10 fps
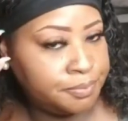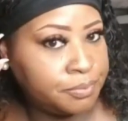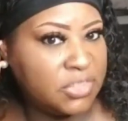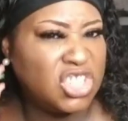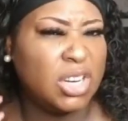
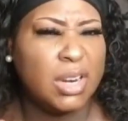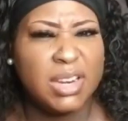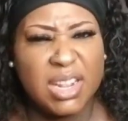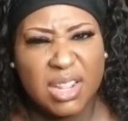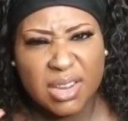Should have
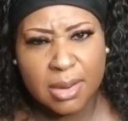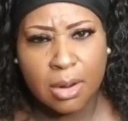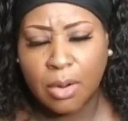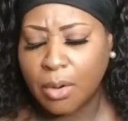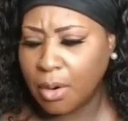did this a
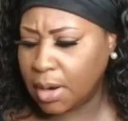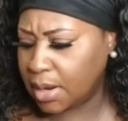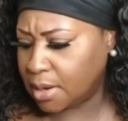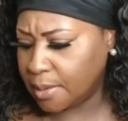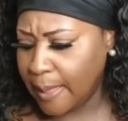little
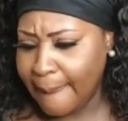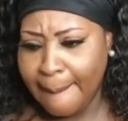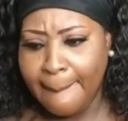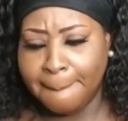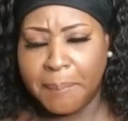earlier,
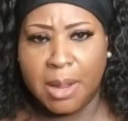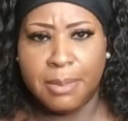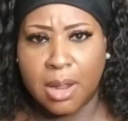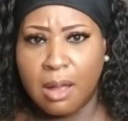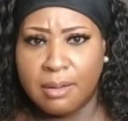but
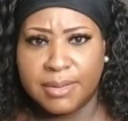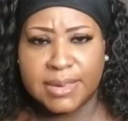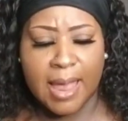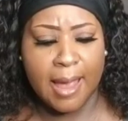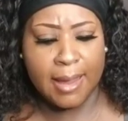
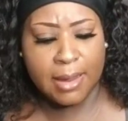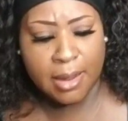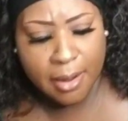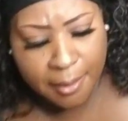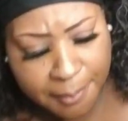because I
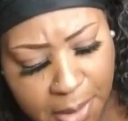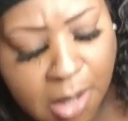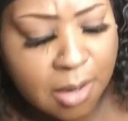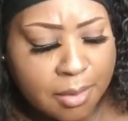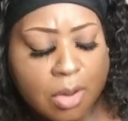am
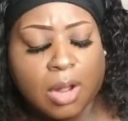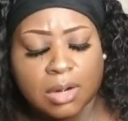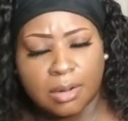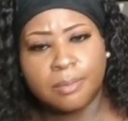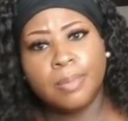
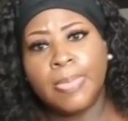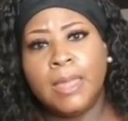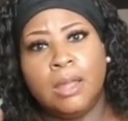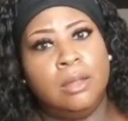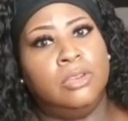gonna
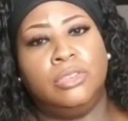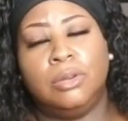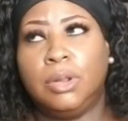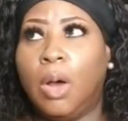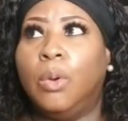
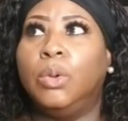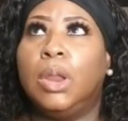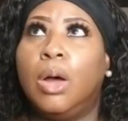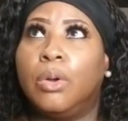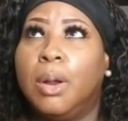go
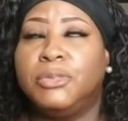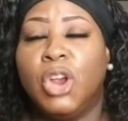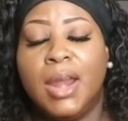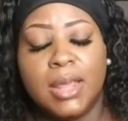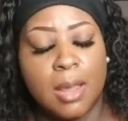longer, I'm
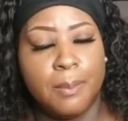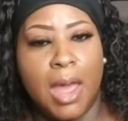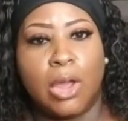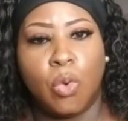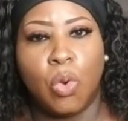trying to get
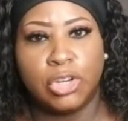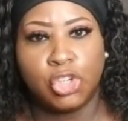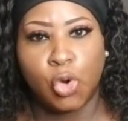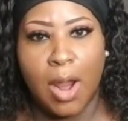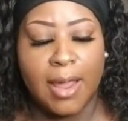back on
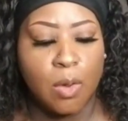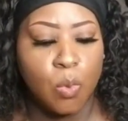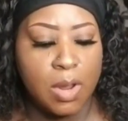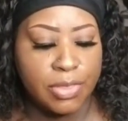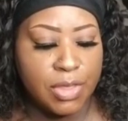track
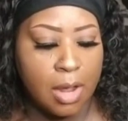with